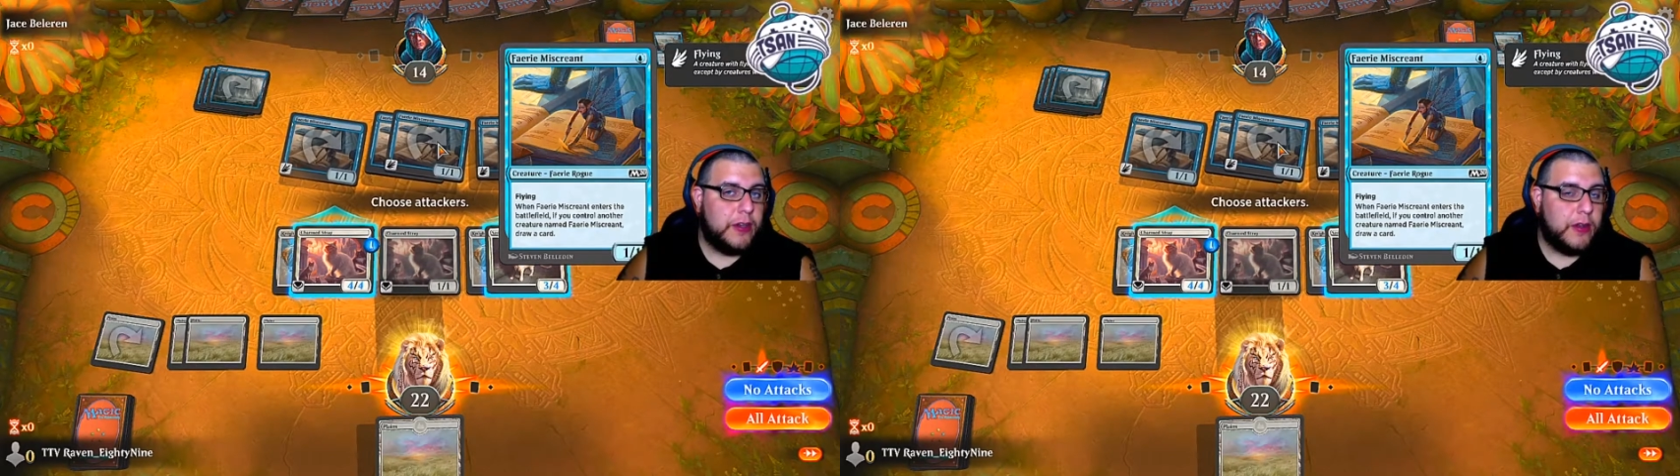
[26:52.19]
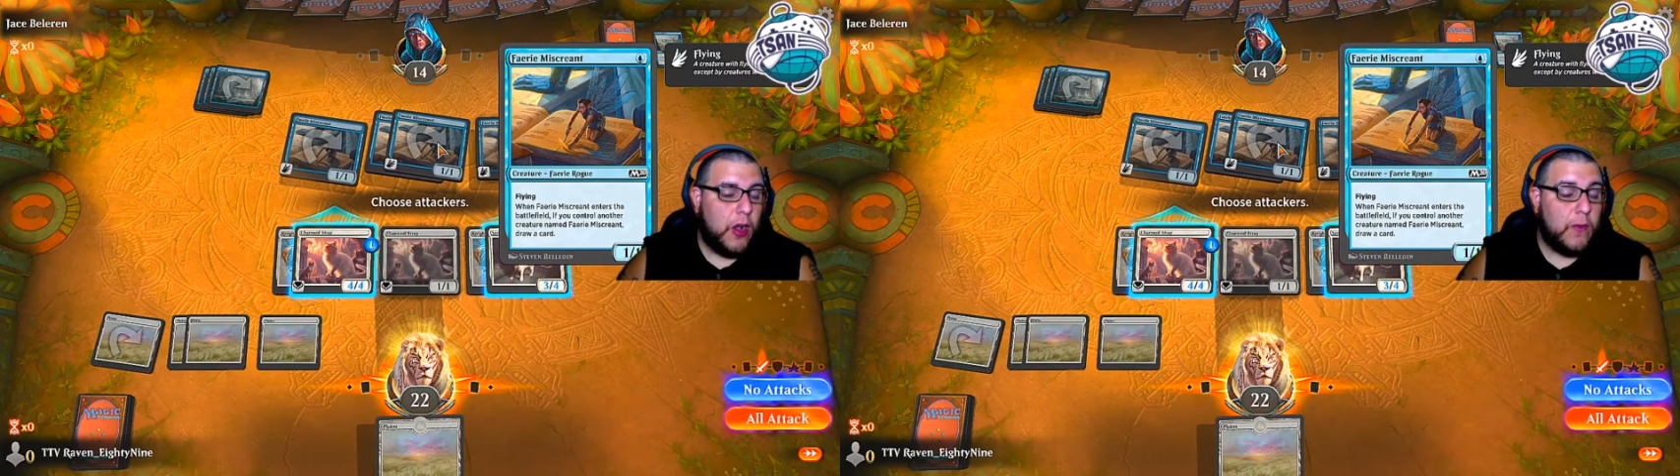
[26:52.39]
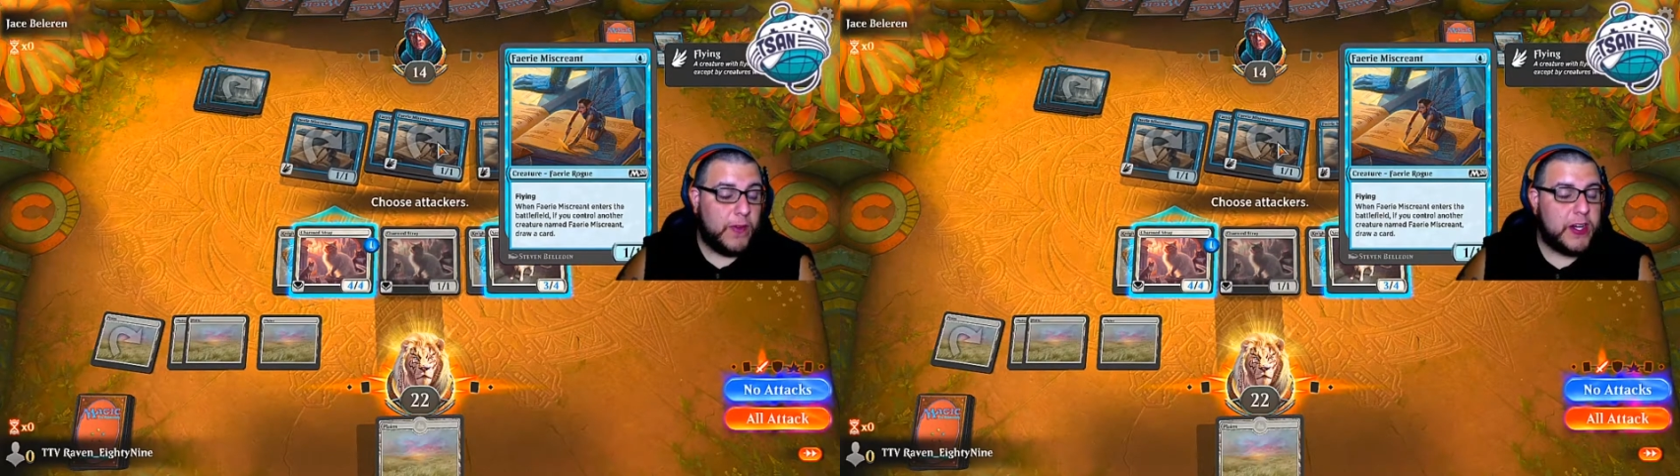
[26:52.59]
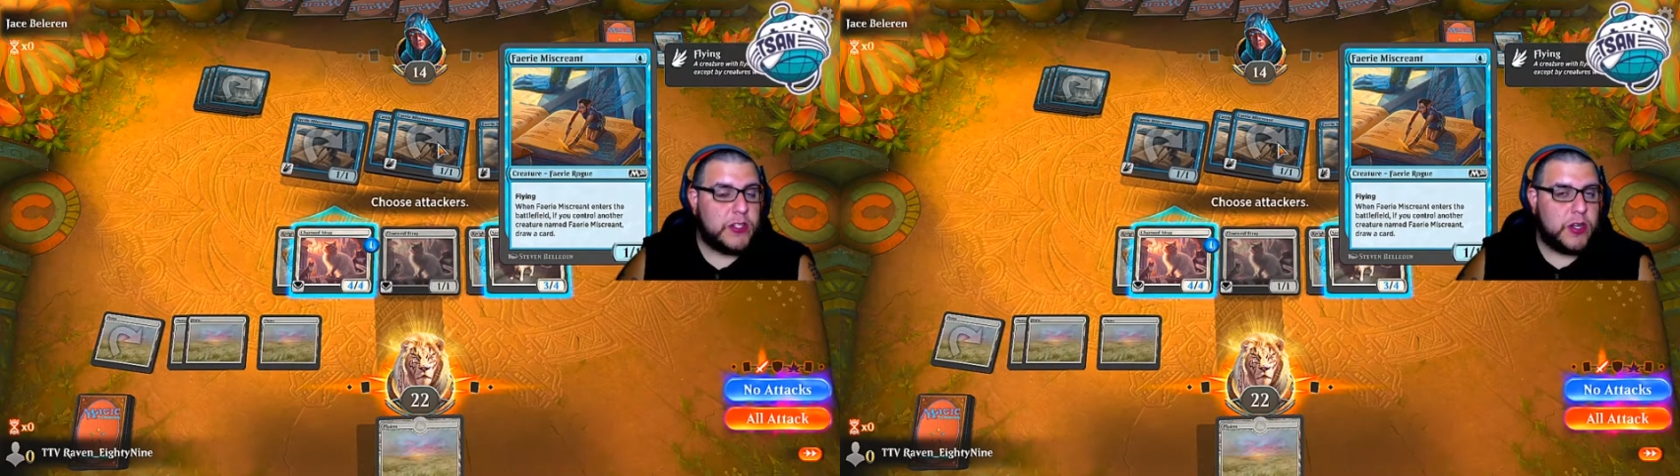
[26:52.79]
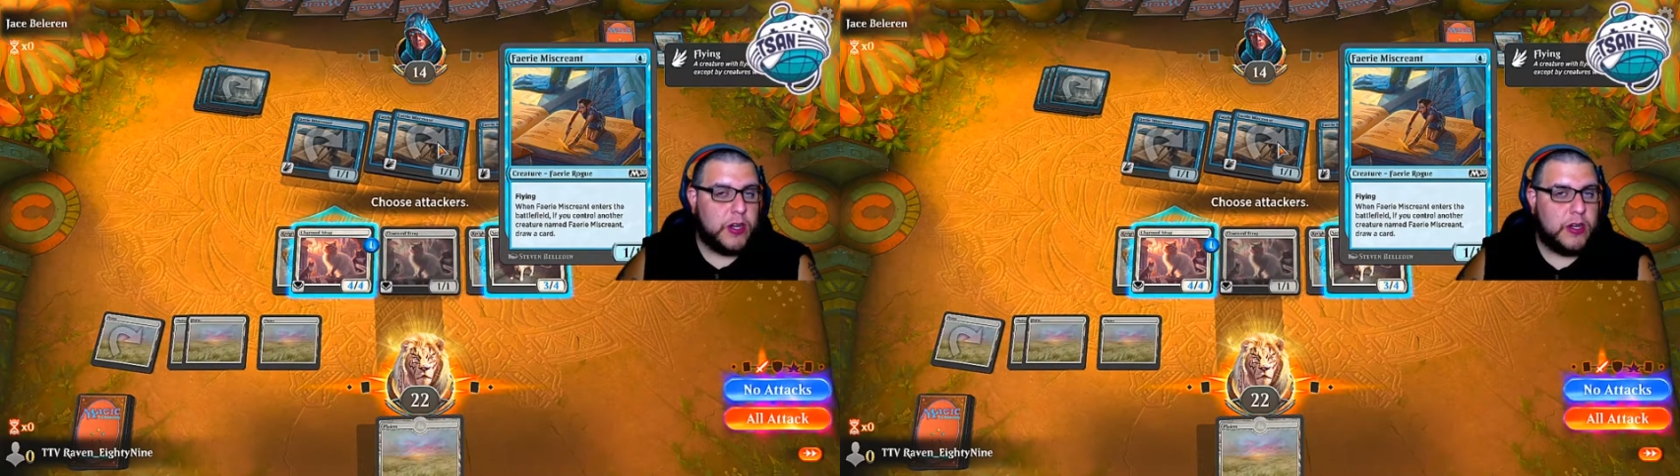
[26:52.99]
on their
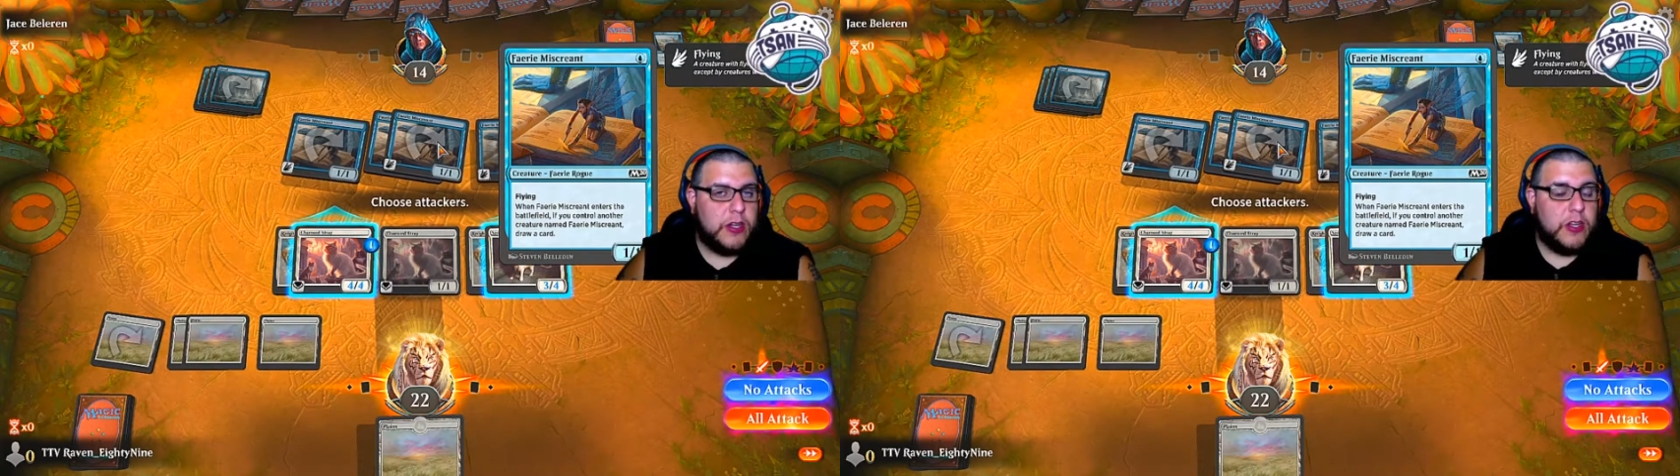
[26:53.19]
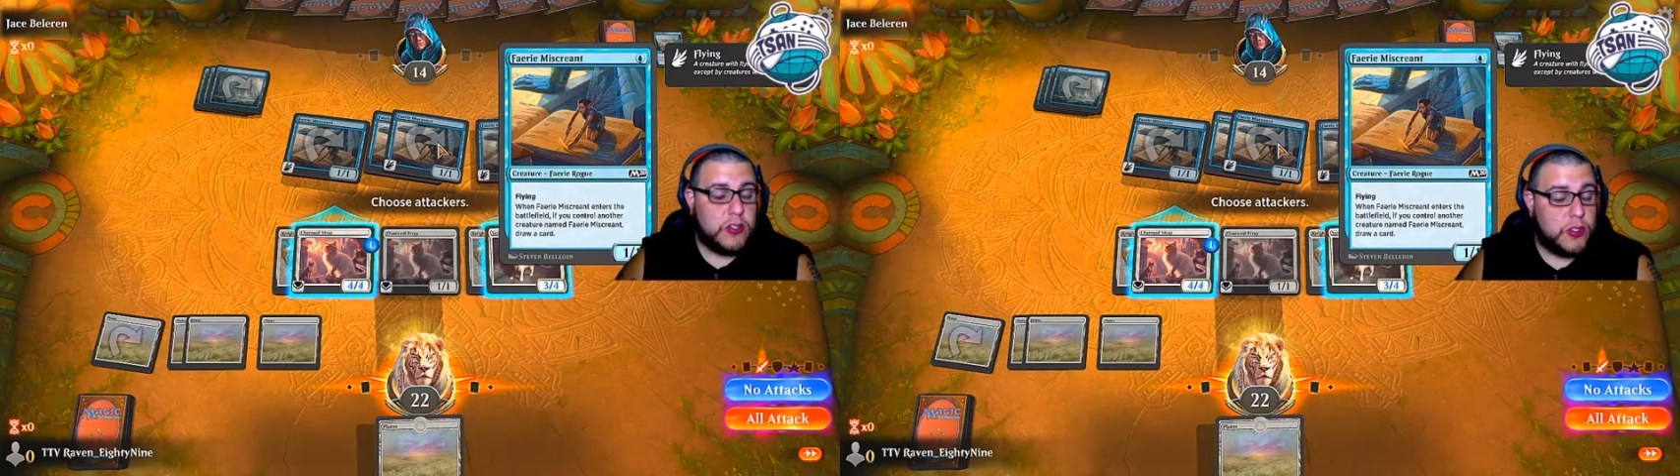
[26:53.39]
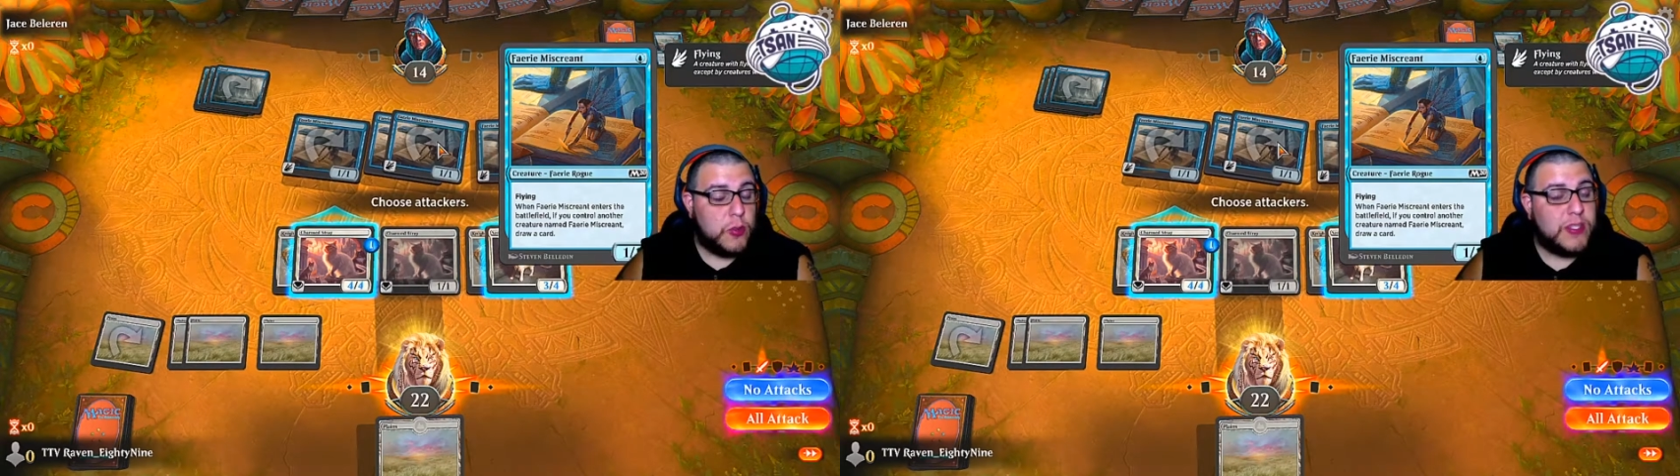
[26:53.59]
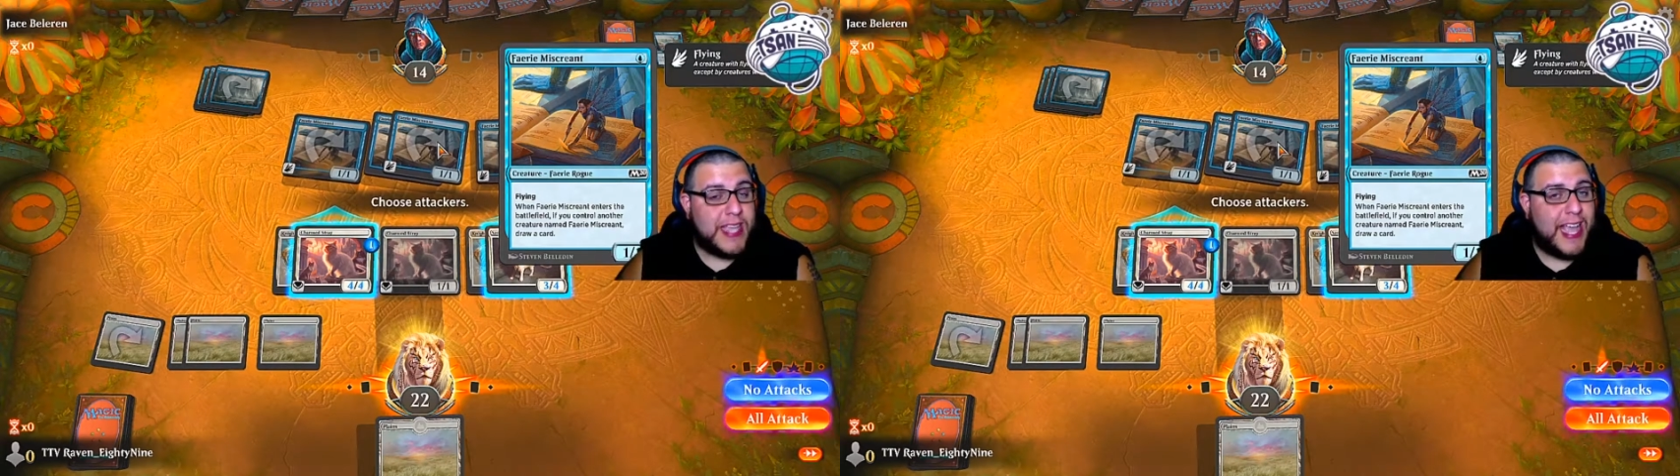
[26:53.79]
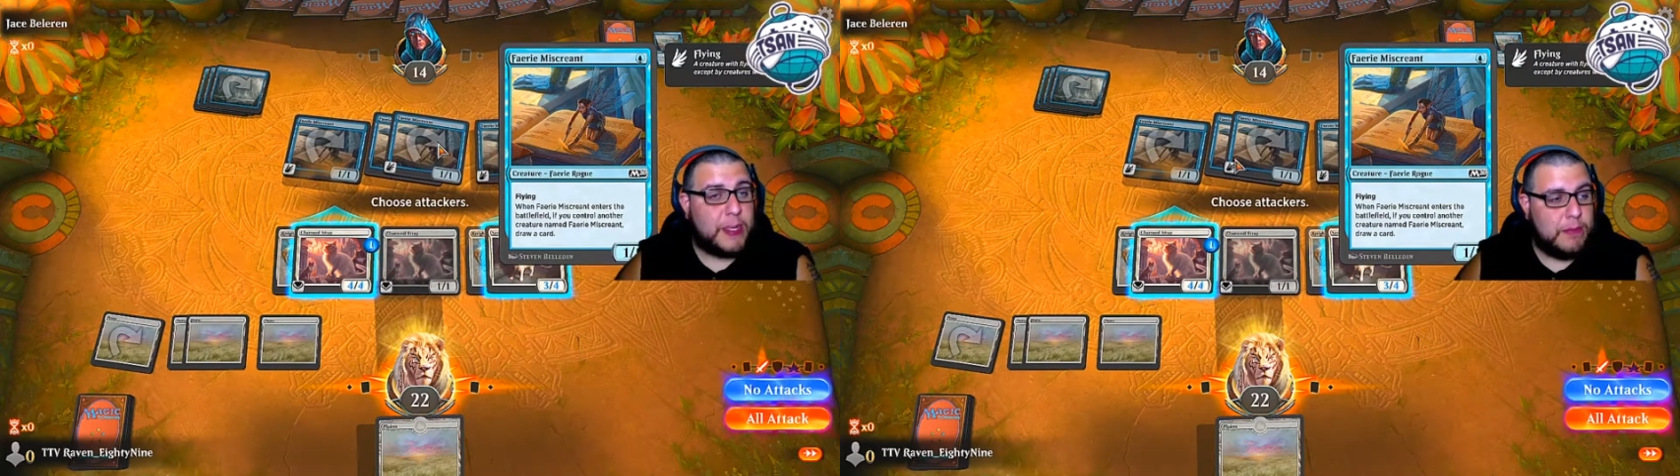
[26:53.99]
turn to
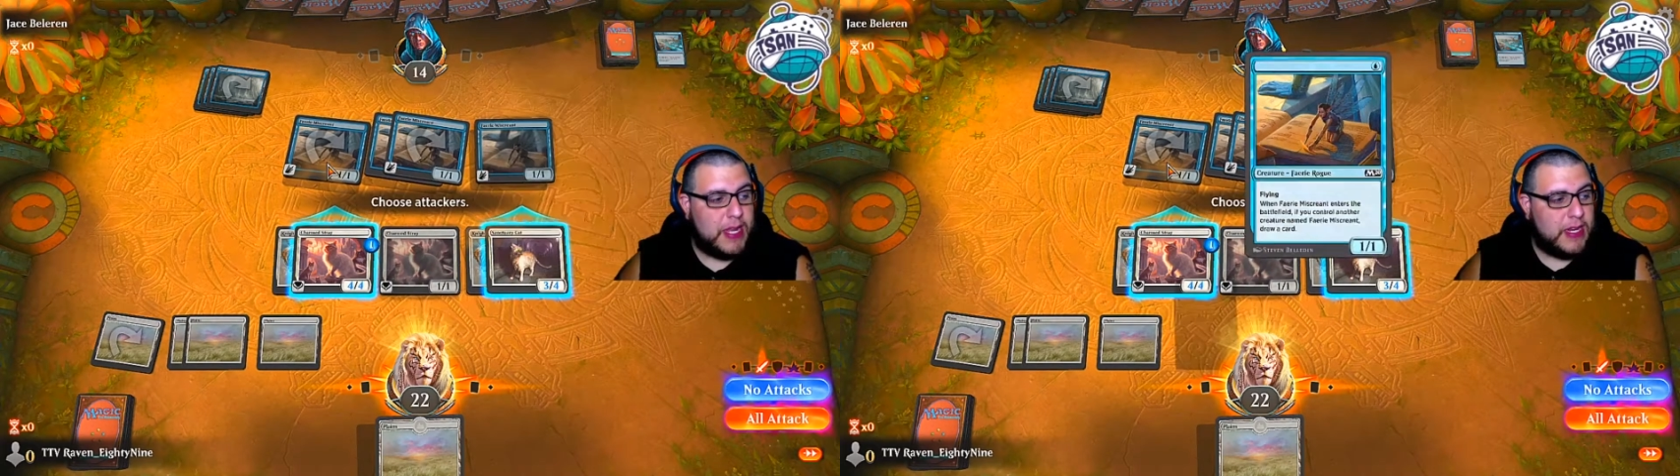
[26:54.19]
attack me.